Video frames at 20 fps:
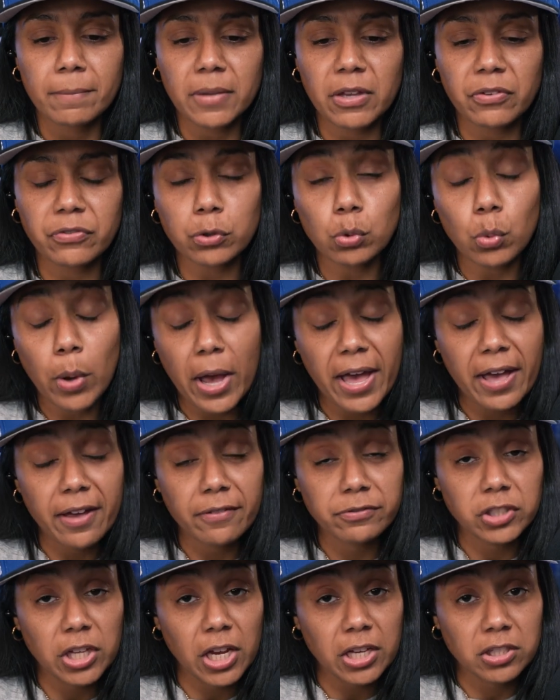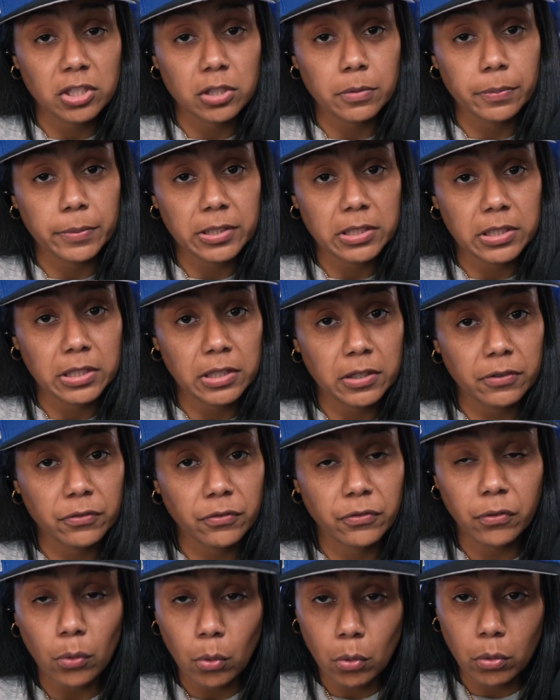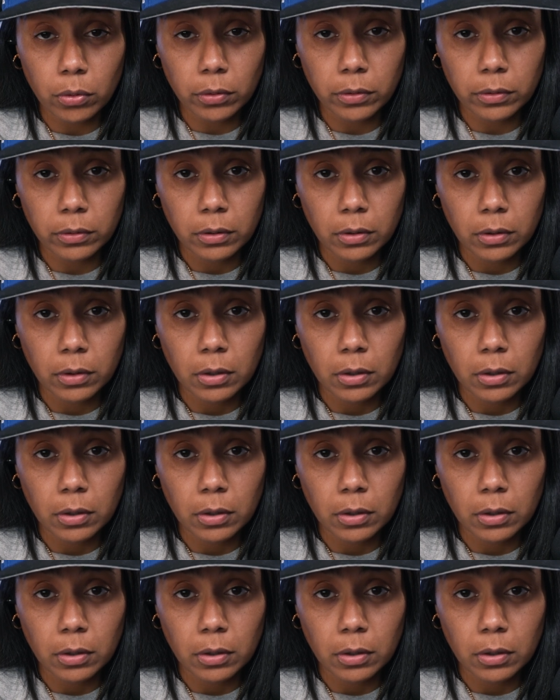if you have ChatGPT 4,